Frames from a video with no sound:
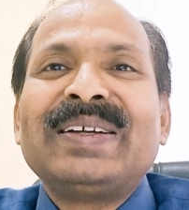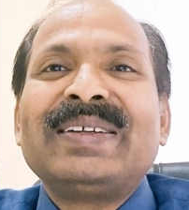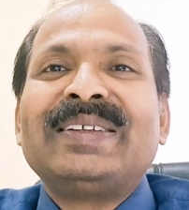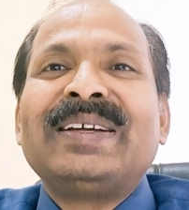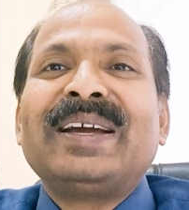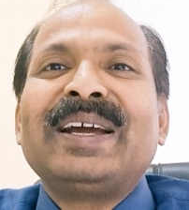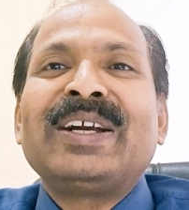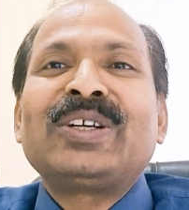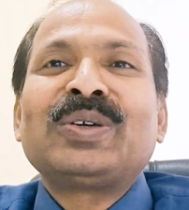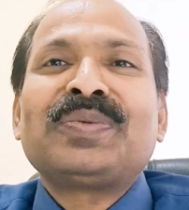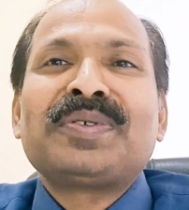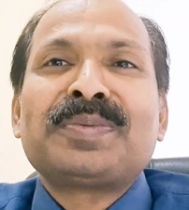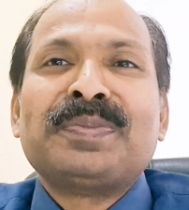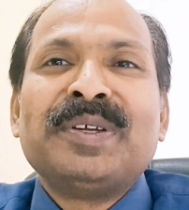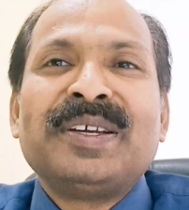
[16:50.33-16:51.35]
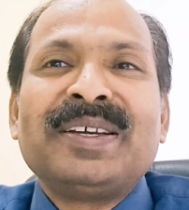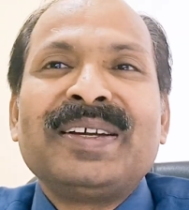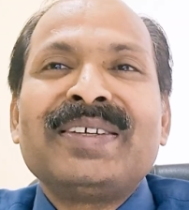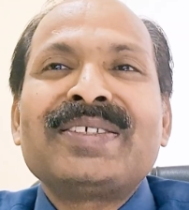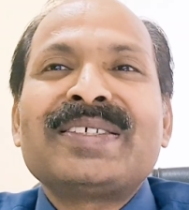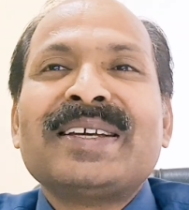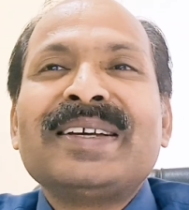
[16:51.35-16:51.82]
The act of
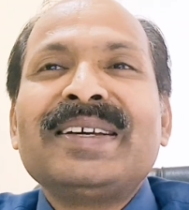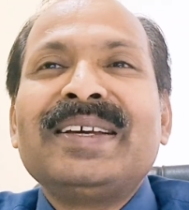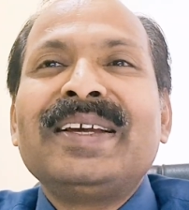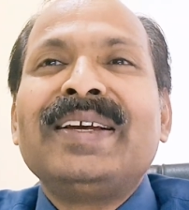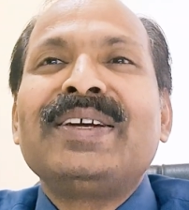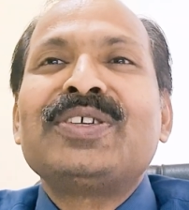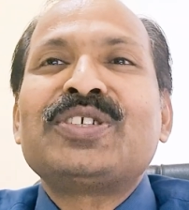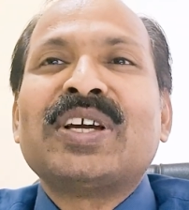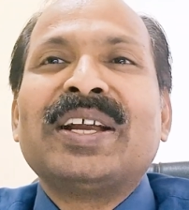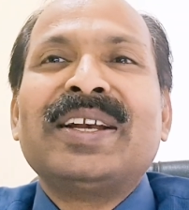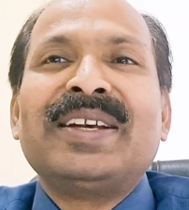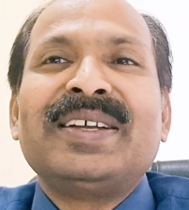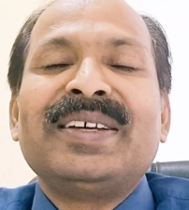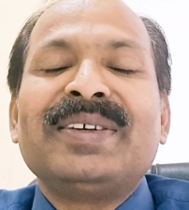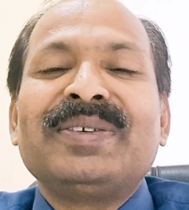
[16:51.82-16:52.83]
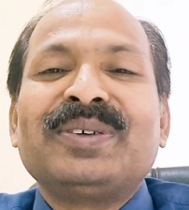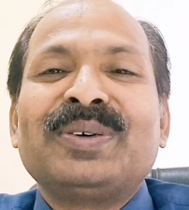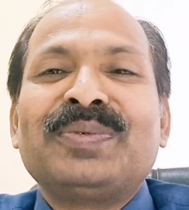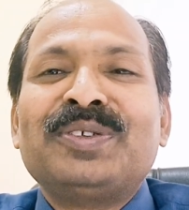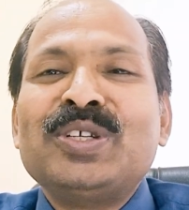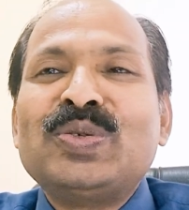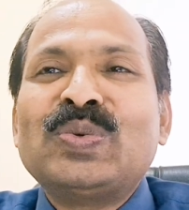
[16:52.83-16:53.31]
speaking, singing, chanting
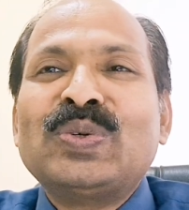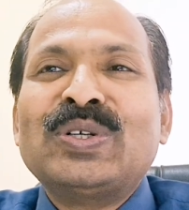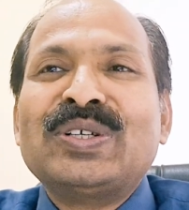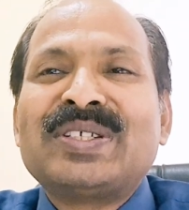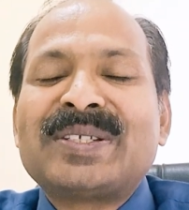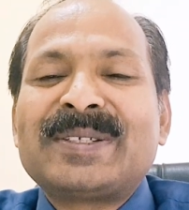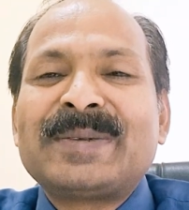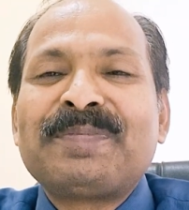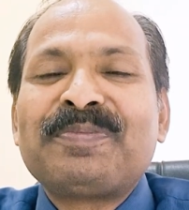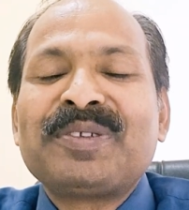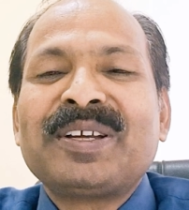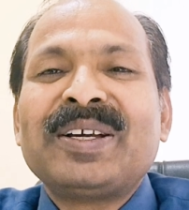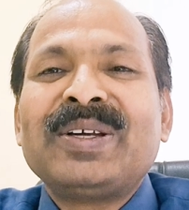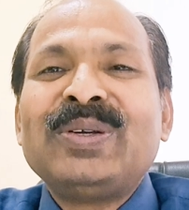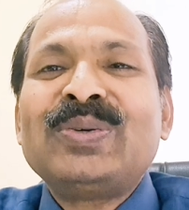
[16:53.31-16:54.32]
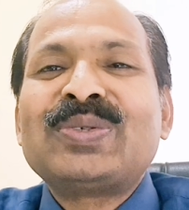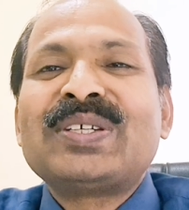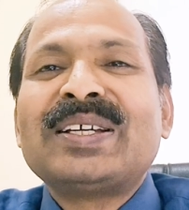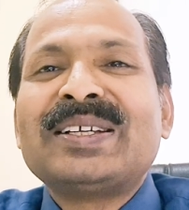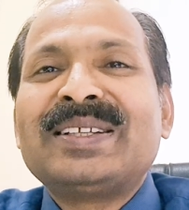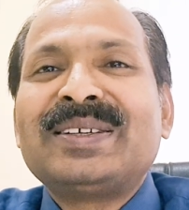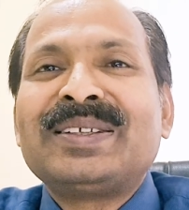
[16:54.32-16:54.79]
of these words, you
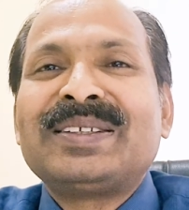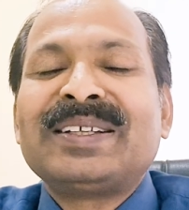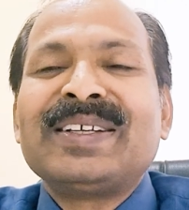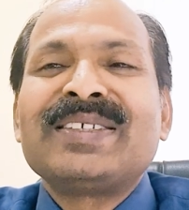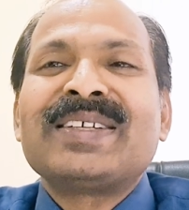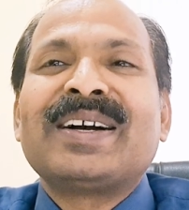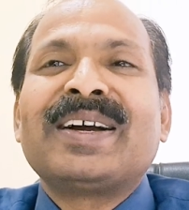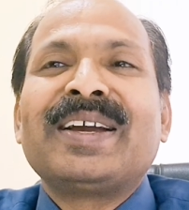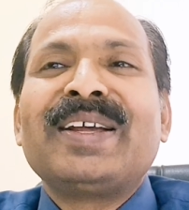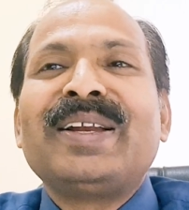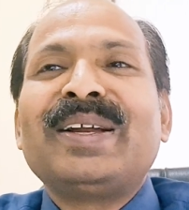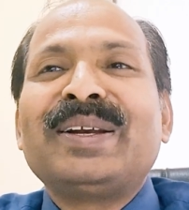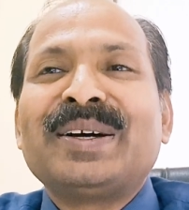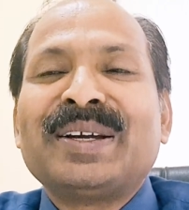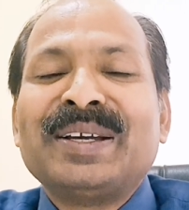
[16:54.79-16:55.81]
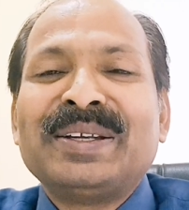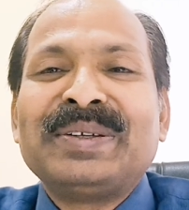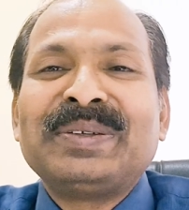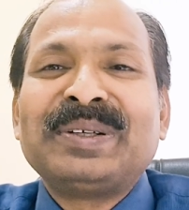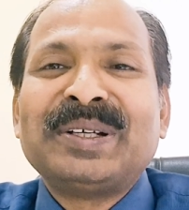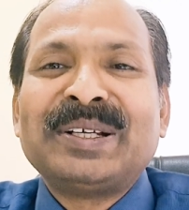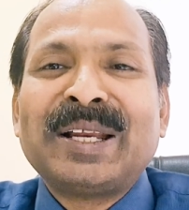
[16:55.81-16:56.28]
say the things again and
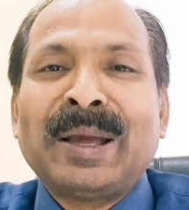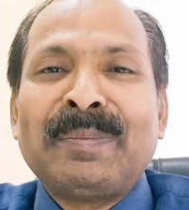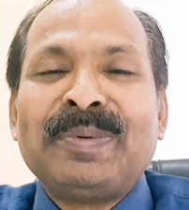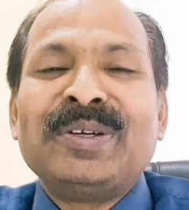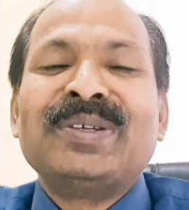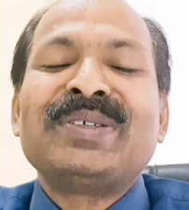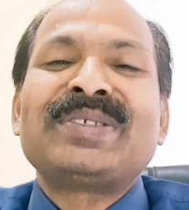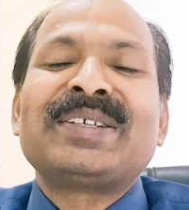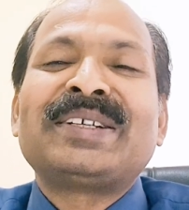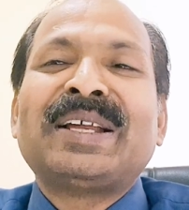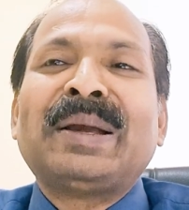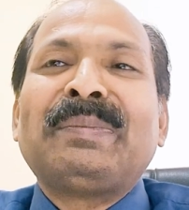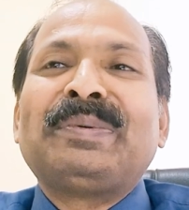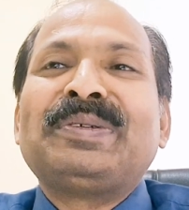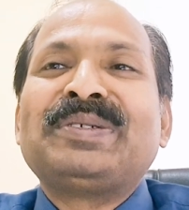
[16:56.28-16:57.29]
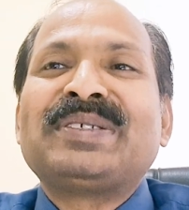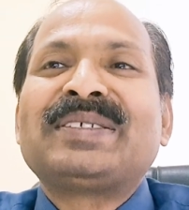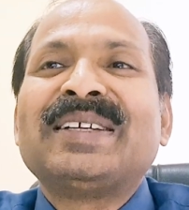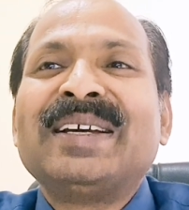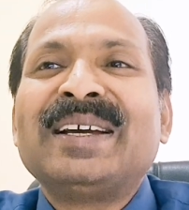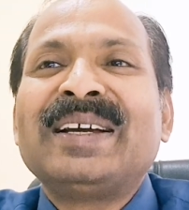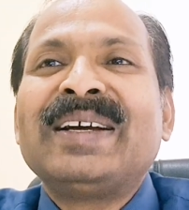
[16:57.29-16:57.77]
again, it appears, it
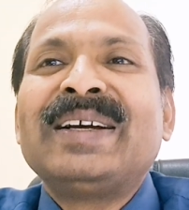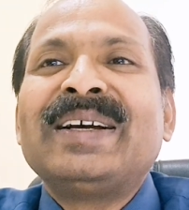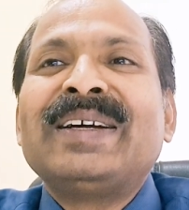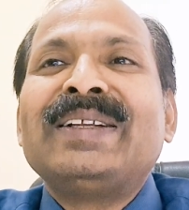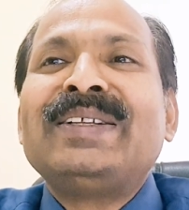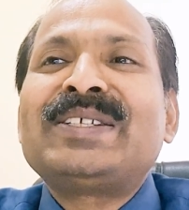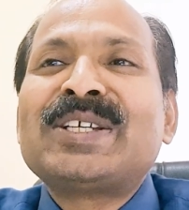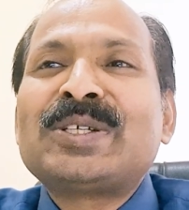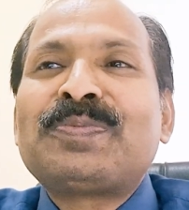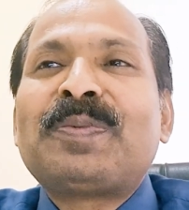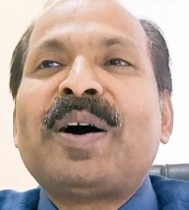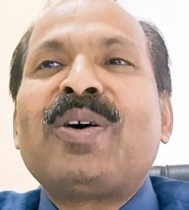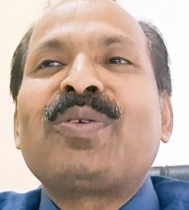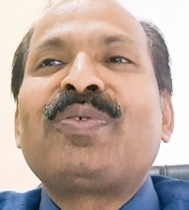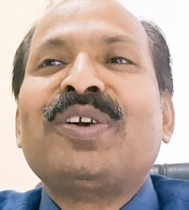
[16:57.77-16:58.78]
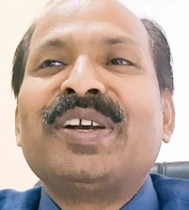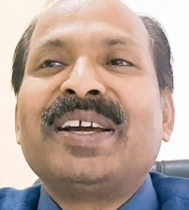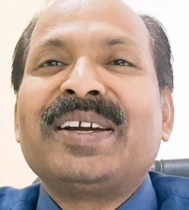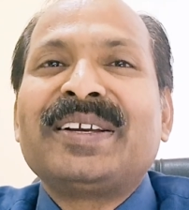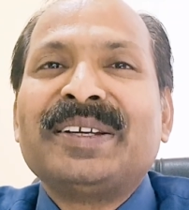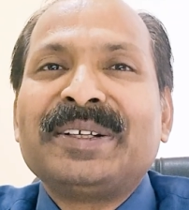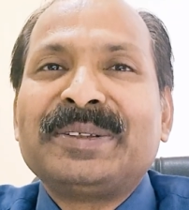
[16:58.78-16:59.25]
happens. This is powerful
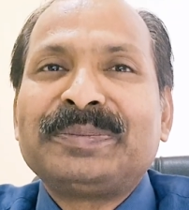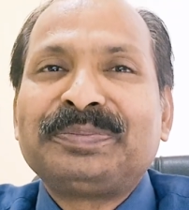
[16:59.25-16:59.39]
technique.